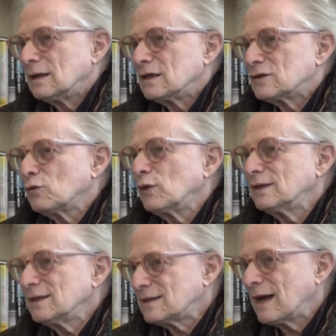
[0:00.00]
So when
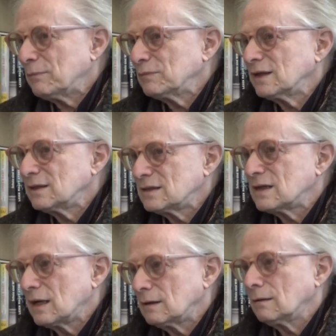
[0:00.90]
this happened, I
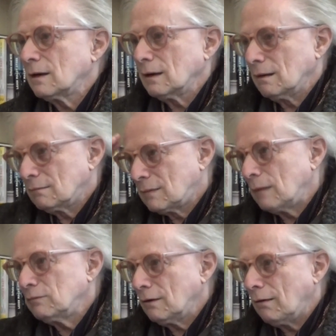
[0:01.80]
decided, okay,
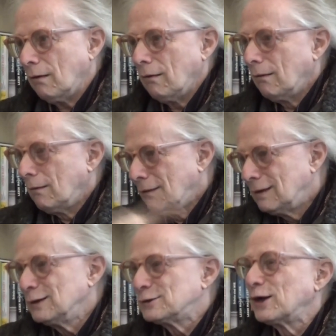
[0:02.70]
time to go.
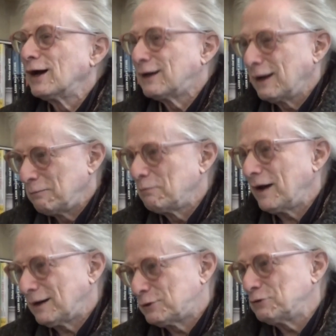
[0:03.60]
So I came
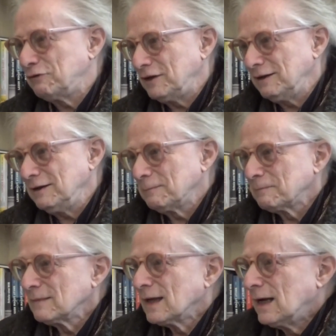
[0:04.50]
back to Vienna,
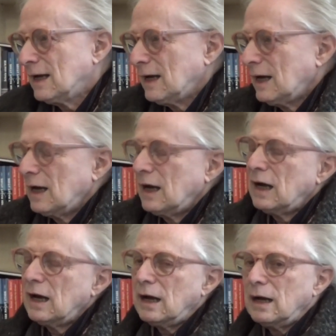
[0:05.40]

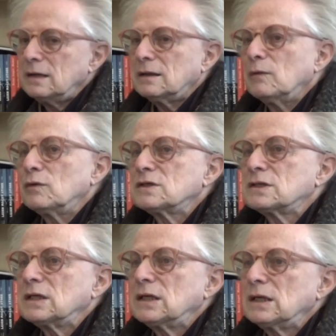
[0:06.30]
and that was
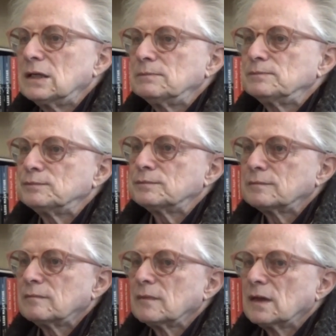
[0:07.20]

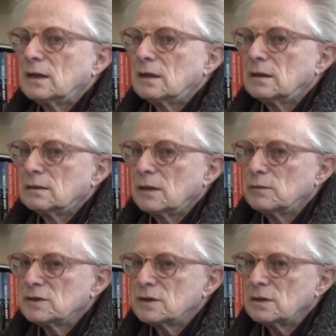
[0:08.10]

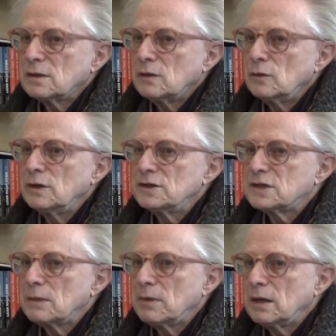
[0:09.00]
early
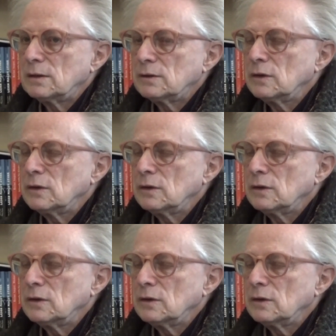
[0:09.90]
summer